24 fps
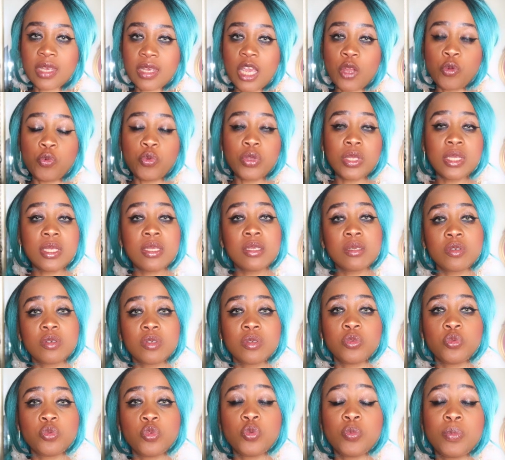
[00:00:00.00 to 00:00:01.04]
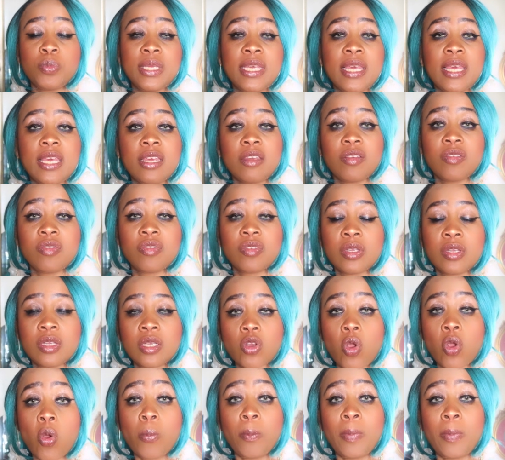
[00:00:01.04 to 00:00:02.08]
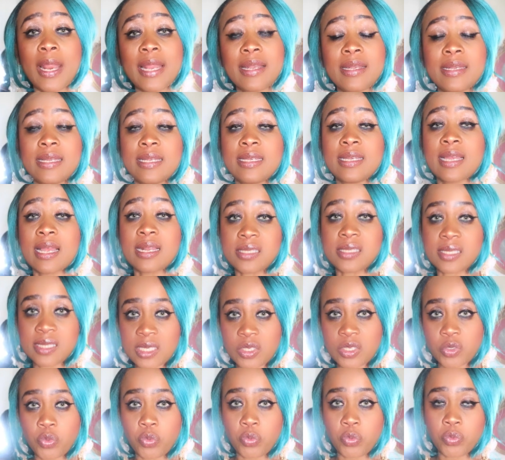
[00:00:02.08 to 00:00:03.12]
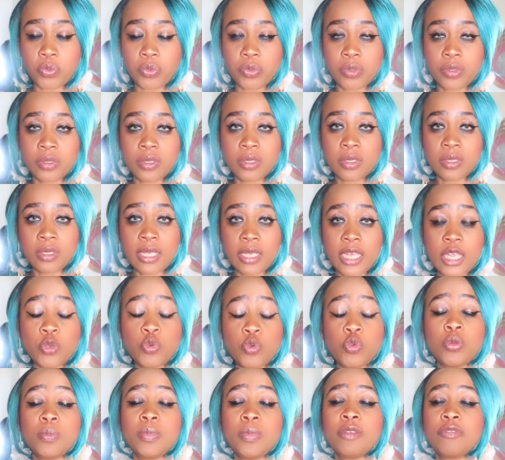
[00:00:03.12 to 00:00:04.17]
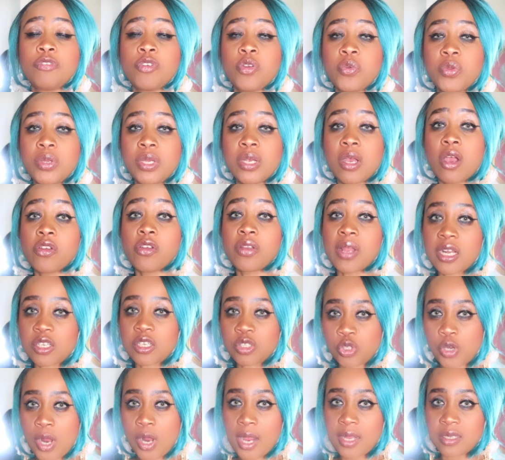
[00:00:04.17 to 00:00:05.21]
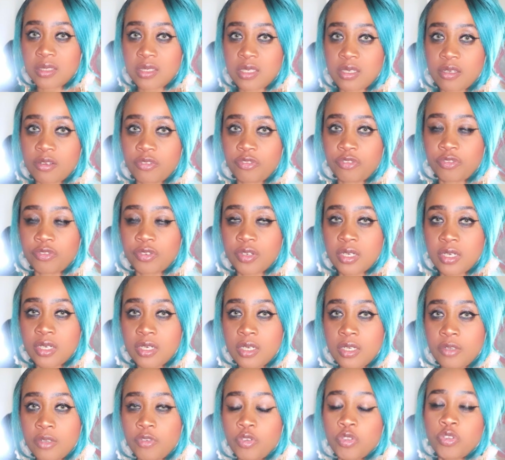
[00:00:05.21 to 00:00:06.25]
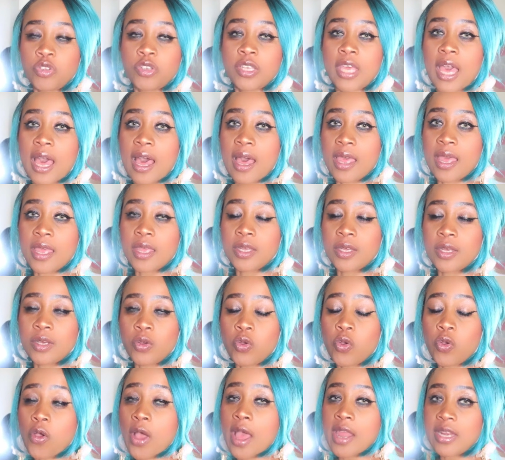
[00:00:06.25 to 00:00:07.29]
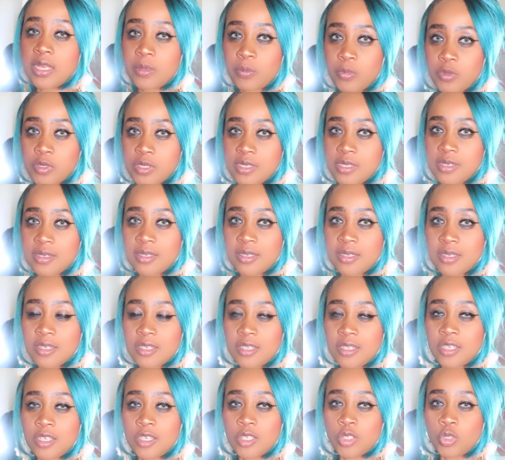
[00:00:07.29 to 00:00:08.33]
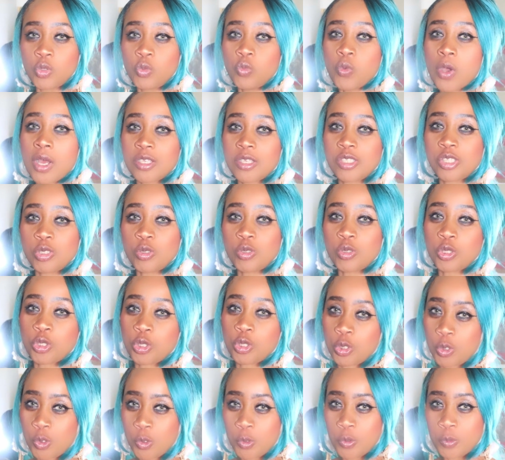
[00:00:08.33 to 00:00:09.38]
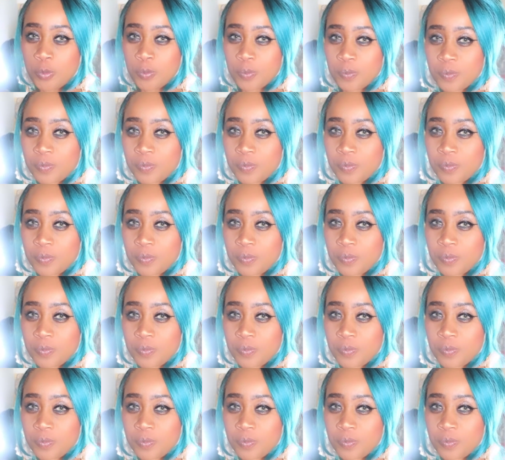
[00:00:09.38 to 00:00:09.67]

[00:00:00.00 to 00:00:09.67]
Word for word: And we will behave completely insecure and will be very unattractive for the guy or anybody to watch the show.